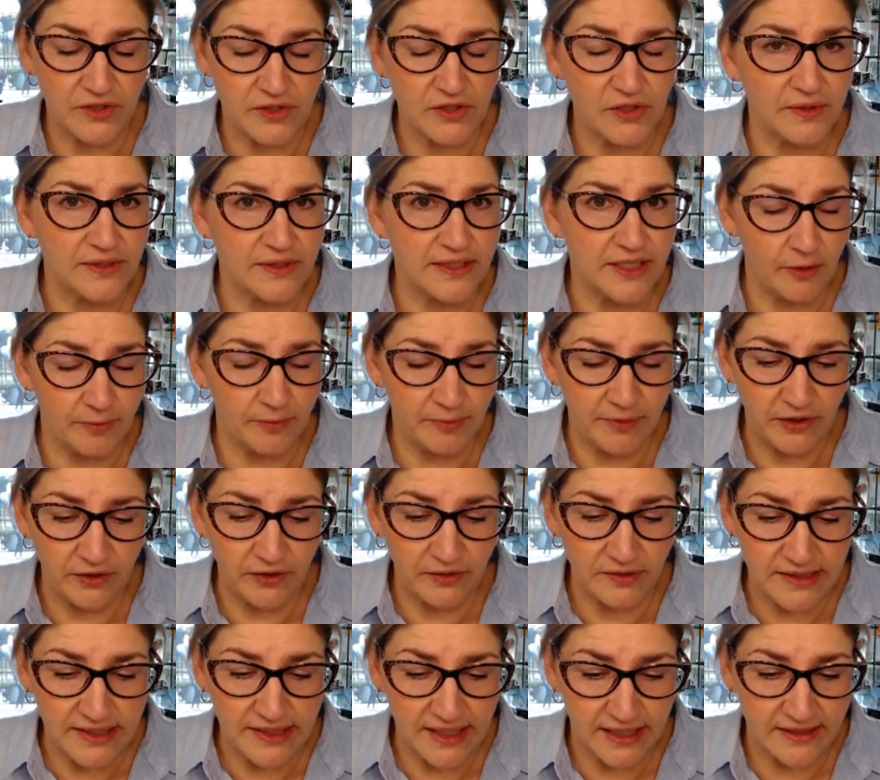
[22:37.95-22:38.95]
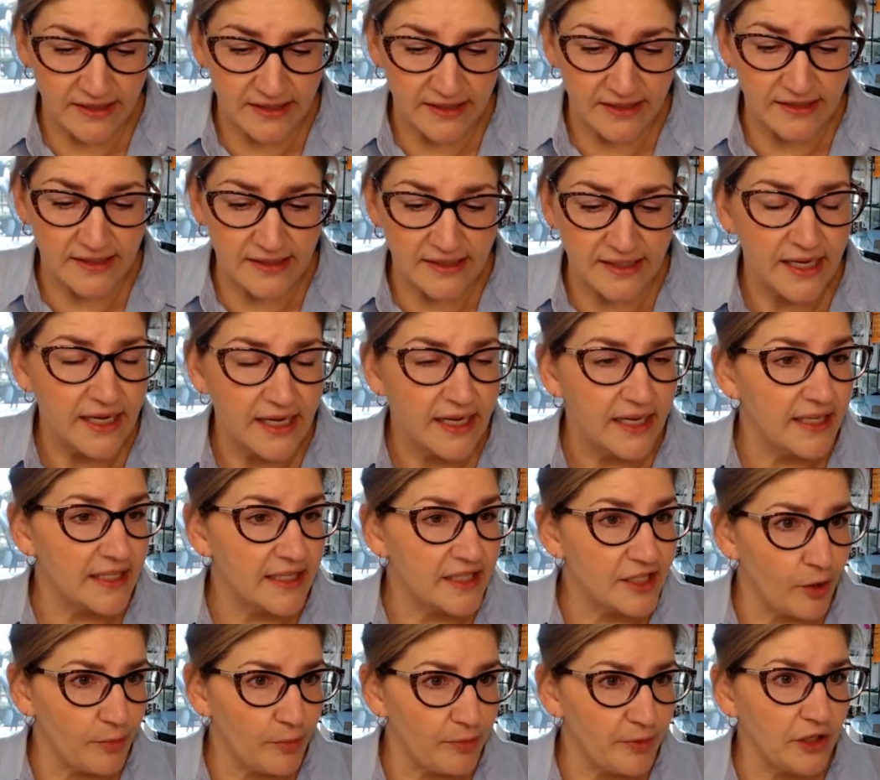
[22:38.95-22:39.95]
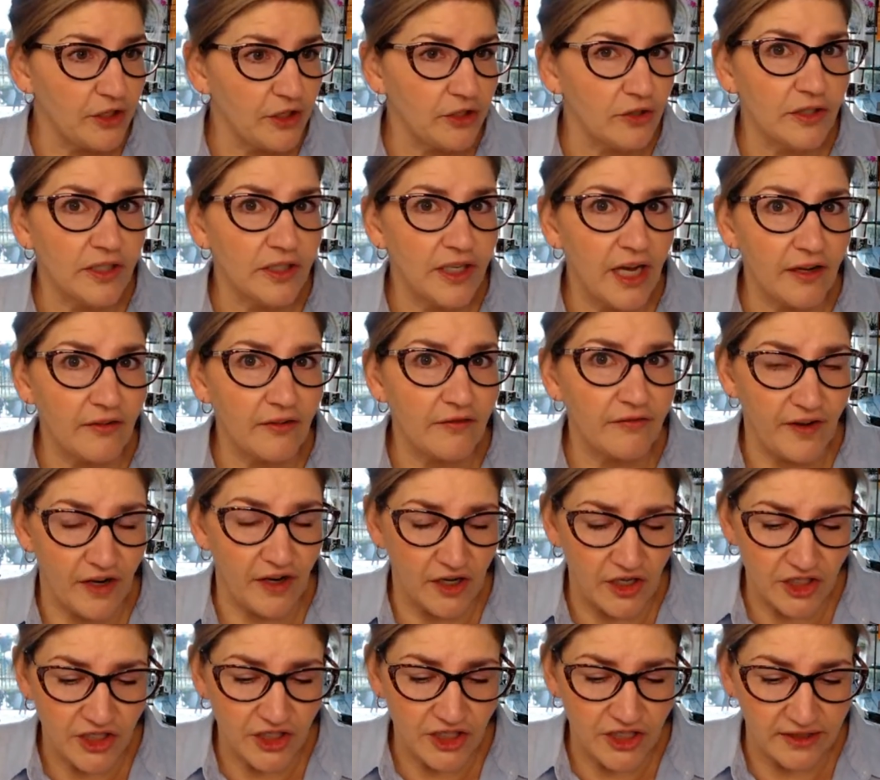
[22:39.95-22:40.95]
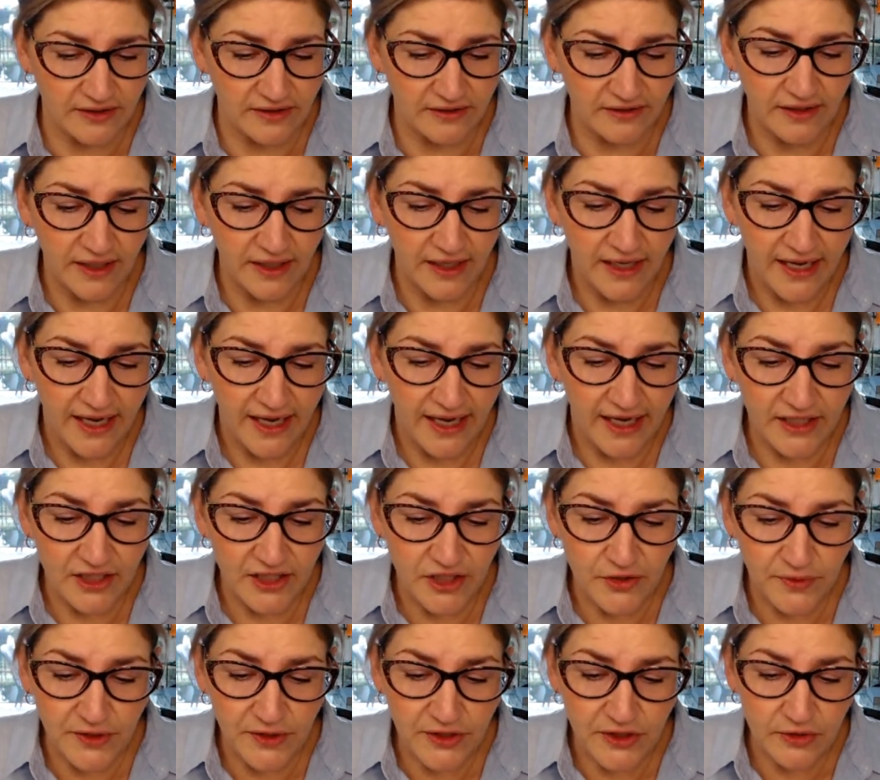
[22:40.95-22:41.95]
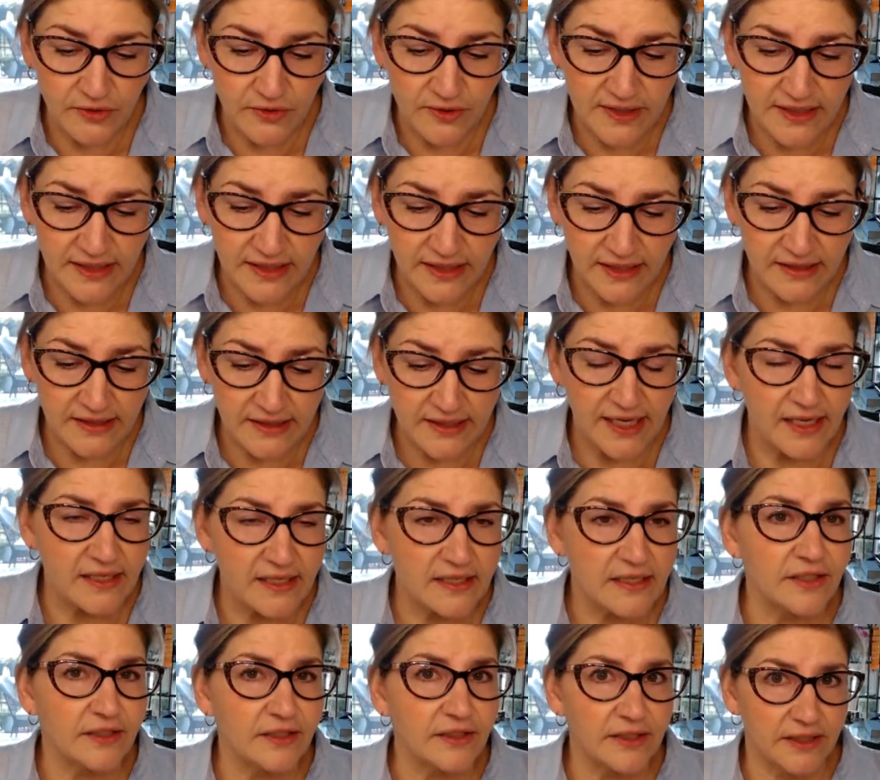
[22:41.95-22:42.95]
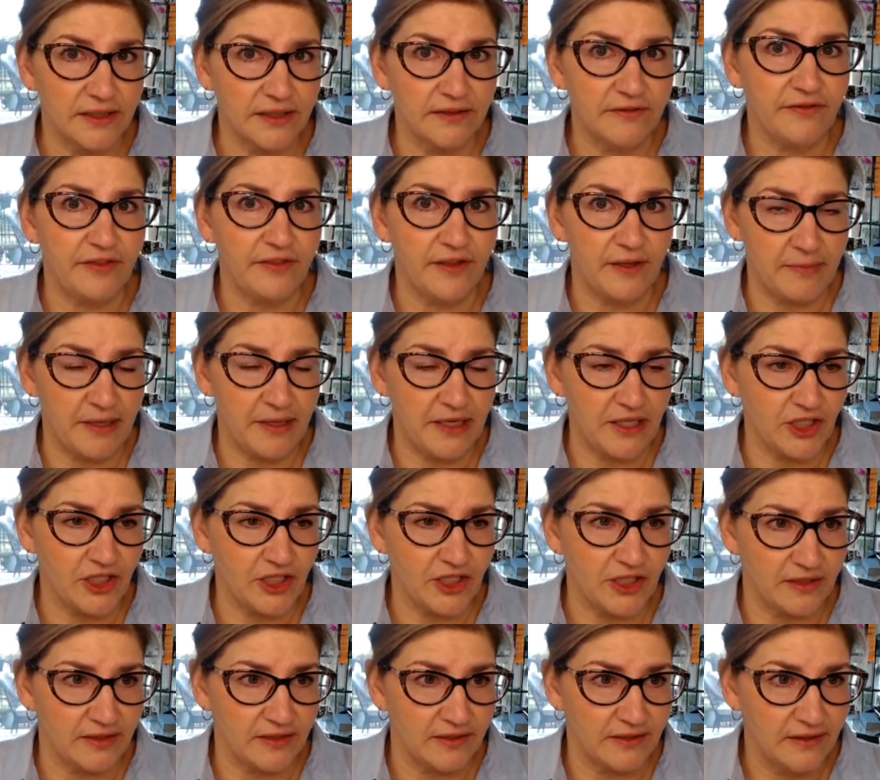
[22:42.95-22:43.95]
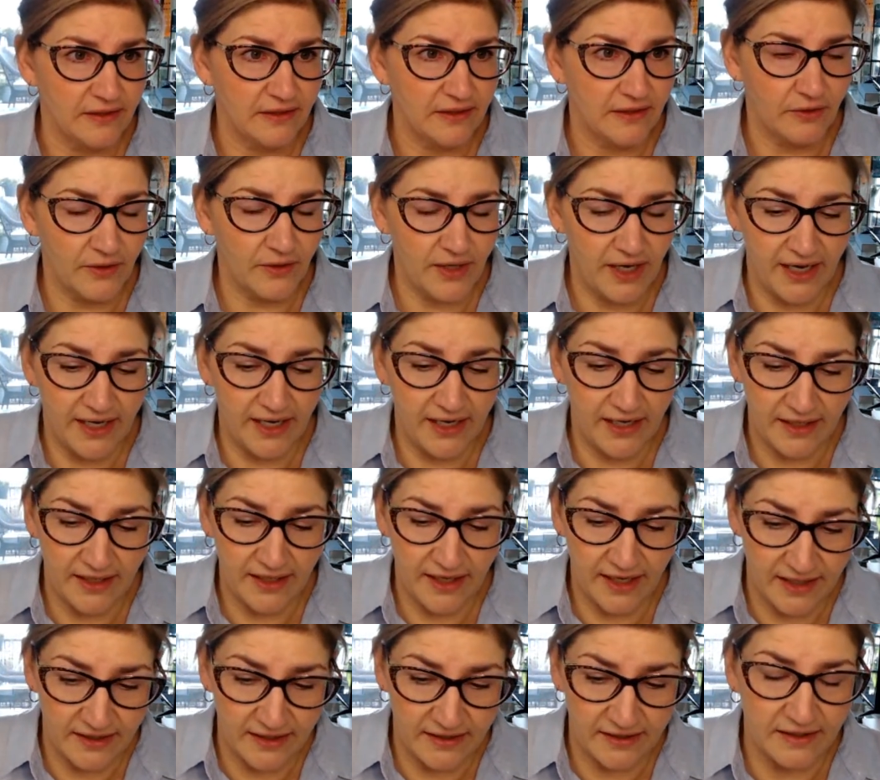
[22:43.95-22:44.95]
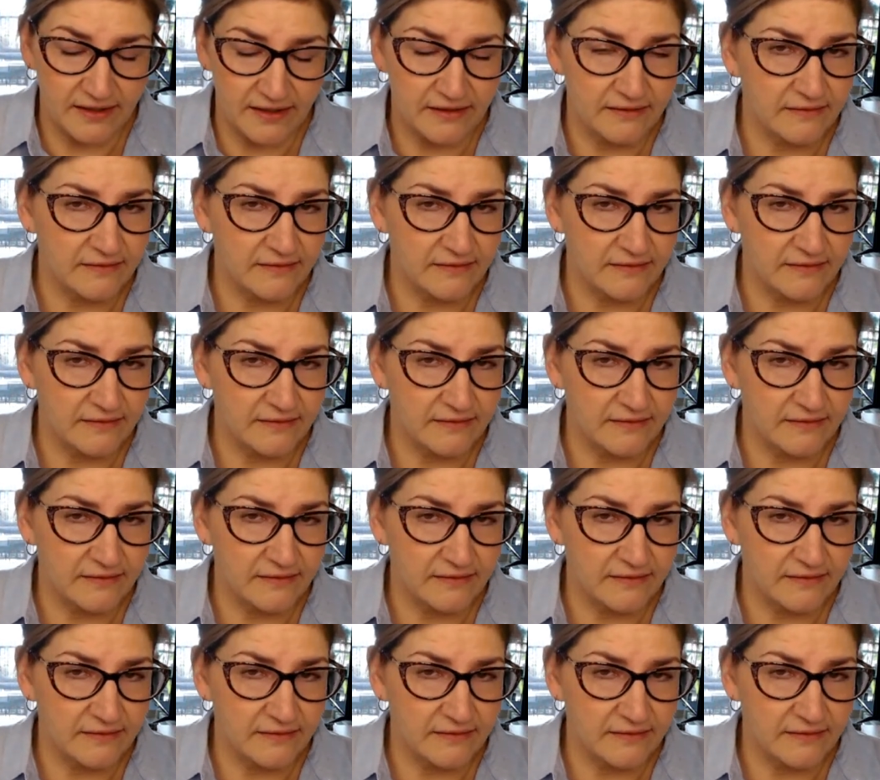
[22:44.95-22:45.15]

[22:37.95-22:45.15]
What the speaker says: So it's helping your intestines, it's helping your gut function, and it's reducing intestinal inflammation. Okay. And